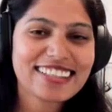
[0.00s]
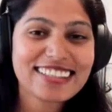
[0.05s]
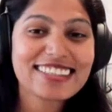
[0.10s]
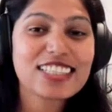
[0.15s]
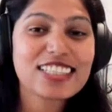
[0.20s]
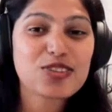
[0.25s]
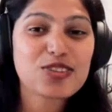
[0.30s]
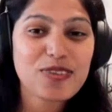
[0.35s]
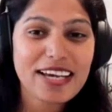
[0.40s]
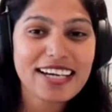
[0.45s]

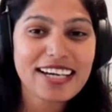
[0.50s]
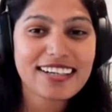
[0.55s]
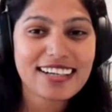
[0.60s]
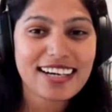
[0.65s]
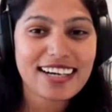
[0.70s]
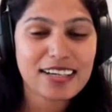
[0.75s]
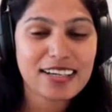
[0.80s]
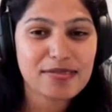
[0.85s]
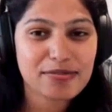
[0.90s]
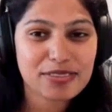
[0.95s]
this is
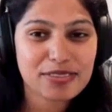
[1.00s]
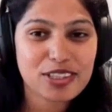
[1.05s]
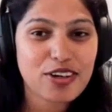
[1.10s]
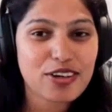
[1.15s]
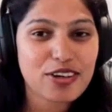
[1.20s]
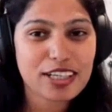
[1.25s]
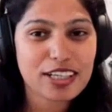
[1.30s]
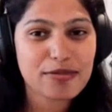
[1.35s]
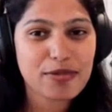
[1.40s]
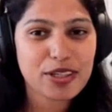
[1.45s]
where I'm
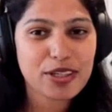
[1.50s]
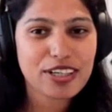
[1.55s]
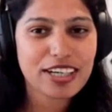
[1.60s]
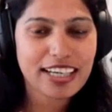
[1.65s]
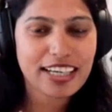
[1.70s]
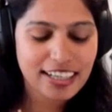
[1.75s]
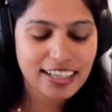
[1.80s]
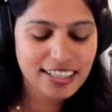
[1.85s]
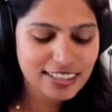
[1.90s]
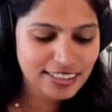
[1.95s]
talking more
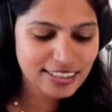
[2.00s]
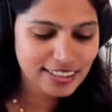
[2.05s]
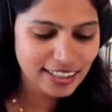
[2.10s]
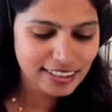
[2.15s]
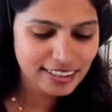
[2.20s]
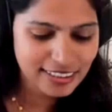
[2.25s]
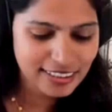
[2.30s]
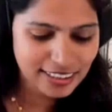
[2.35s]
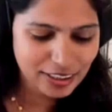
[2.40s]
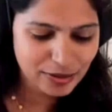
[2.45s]
like a
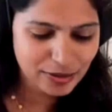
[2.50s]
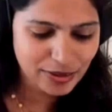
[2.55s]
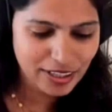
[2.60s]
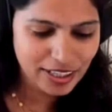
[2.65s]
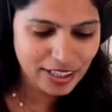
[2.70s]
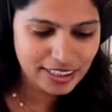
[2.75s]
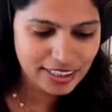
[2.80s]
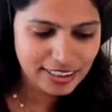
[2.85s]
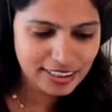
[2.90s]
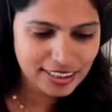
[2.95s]
consulting
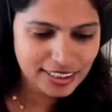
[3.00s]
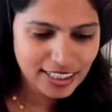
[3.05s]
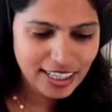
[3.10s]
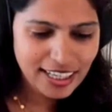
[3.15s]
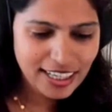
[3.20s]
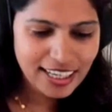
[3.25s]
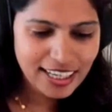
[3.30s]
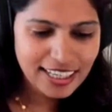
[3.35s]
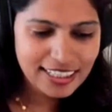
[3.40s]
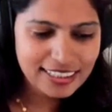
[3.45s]
wise.
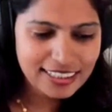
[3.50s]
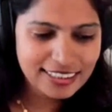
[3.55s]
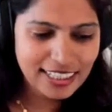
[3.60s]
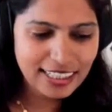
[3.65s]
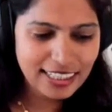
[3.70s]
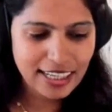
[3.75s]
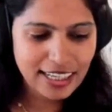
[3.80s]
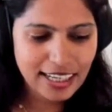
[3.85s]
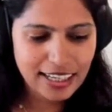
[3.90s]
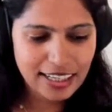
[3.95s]
It's
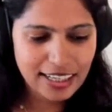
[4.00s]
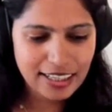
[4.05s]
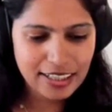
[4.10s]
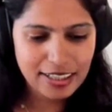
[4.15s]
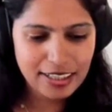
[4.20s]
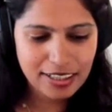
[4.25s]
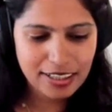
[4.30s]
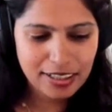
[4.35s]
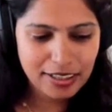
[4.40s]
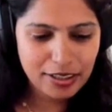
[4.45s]
like
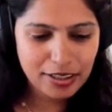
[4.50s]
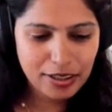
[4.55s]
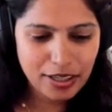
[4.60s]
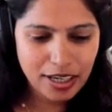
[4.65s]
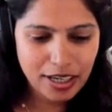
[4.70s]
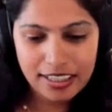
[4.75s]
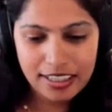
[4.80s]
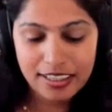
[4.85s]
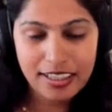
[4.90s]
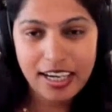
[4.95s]

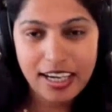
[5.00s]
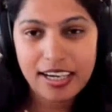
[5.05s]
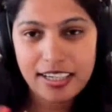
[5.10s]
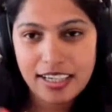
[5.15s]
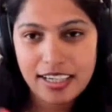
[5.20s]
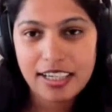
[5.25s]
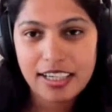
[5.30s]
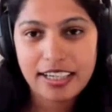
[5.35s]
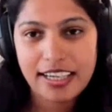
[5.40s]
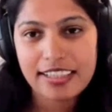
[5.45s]

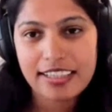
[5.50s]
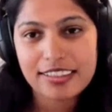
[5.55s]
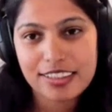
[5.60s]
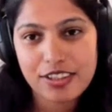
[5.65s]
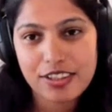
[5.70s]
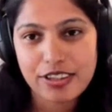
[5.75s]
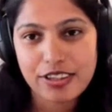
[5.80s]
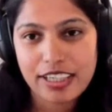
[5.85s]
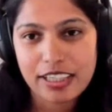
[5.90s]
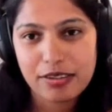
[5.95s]
again,
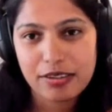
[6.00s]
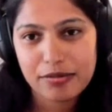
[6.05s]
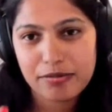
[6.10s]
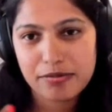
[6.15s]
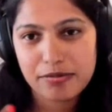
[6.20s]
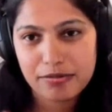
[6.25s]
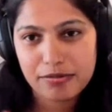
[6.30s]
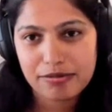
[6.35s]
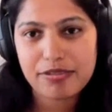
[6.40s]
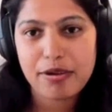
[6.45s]
talking
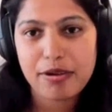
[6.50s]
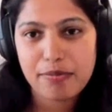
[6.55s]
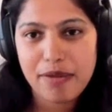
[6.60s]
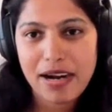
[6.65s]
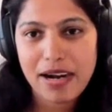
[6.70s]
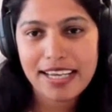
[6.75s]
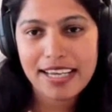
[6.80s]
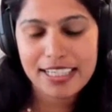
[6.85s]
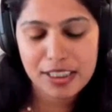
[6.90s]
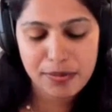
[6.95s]
from
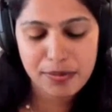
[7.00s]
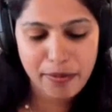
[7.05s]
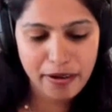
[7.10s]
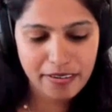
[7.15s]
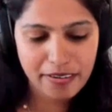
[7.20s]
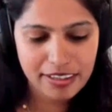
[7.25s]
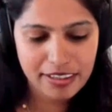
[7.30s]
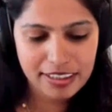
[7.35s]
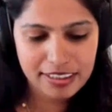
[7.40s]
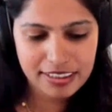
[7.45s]
my
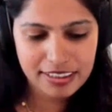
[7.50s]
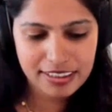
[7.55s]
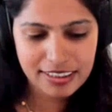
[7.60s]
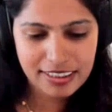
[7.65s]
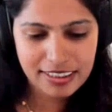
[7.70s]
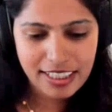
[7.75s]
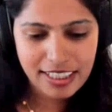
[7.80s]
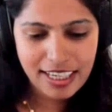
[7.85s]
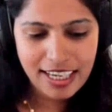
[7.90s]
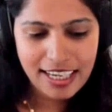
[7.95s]

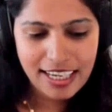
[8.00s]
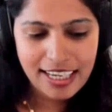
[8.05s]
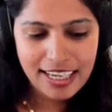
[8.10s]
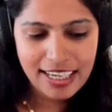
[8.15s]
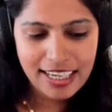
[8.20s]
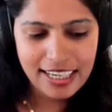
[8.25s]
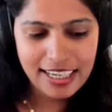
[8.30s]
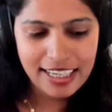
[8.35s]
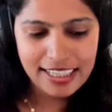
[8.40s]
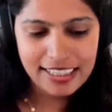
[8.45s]
experience,
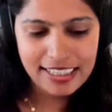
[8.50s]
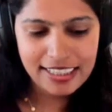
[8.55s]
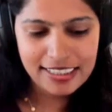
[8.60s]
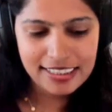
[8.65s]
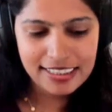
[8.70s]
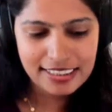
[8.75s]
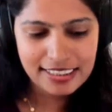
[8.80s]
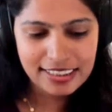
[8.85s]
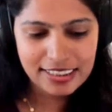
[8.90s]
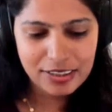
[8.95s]

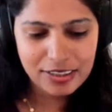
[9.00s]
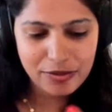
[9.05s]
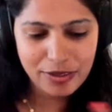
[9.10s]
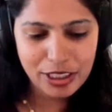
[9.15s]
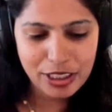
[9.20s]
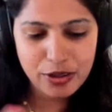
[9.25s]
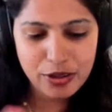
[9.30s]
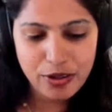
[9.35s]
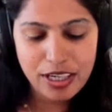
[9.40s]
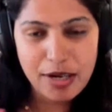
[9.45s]
is
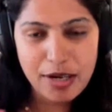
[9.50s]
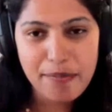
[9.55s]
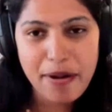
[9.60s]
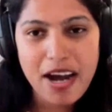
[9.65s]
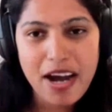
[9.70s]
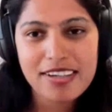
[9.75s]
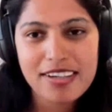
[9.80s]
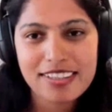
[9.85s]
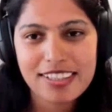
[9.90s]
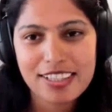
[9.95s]
when you are a
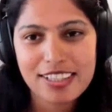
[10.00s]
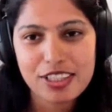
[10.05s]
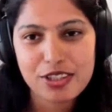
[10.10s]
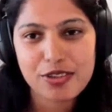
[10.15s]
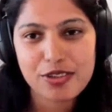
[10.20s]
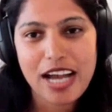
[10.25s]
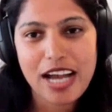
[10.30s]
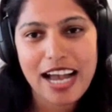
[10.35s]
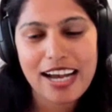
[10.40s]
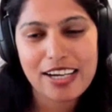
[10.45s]
partner,
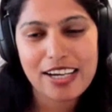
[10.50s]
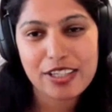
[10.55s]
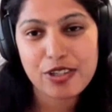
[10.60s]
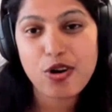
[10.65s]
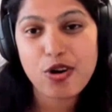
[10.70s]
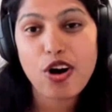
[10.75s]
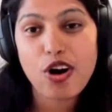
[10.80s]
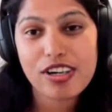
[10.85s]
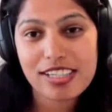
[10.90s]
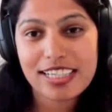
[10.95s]

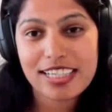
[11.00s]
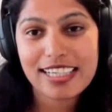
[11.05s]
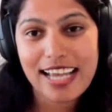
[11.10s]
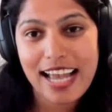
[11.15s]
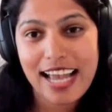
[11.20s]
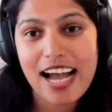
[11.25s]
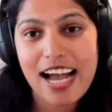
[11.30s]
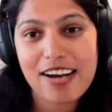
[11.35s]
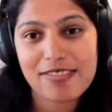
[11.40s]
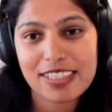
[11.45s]
you already
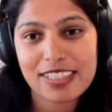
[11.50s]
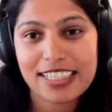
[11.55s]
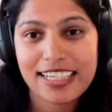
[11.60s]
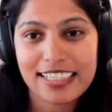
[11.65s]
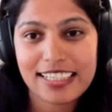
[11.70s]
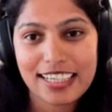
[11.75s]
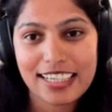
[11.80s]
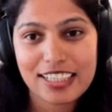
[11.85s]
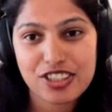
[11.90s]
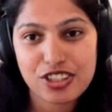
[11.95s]
have a
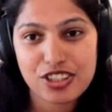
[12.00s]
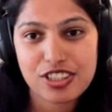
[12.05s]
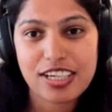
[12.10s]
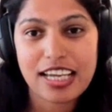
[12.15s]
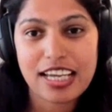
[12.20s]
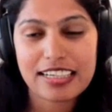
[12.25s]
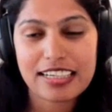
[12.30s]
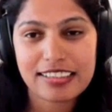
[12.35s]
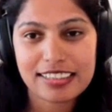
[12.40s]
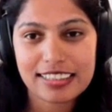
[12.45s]
data
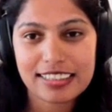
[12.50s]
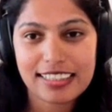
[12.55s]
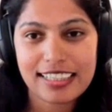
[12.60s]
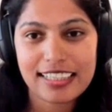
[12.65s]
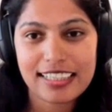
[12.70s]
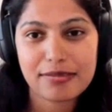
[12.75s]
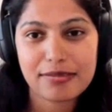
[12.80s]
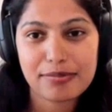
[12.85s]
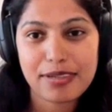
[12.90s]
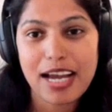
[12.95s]
engineering
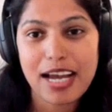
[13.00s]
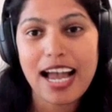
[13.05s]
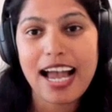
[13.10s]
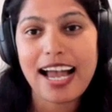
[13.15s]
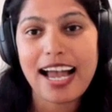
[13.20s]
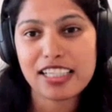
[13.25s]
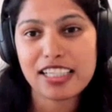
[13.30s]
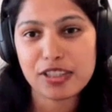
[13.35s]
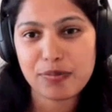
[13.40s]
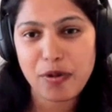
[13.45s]
team
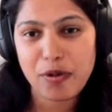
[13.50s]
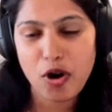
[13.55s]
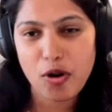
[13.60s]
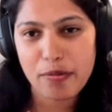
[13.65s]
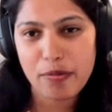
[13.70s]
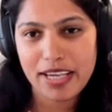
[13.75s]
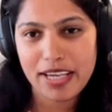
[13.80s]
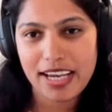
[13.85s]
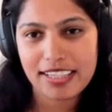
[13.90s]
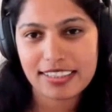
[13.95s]
and
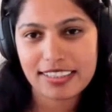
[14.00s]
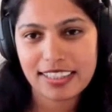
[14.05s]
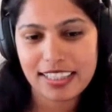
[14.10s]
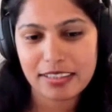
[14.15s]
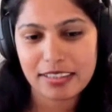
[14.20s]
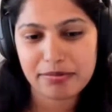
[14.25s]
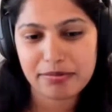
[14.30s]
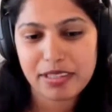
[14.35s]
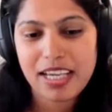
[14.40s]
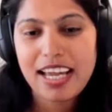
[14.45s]
Power BI
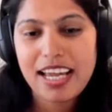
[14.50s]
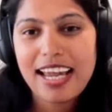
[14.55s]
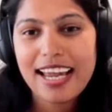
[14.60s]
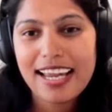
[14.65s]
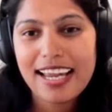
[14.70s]
team.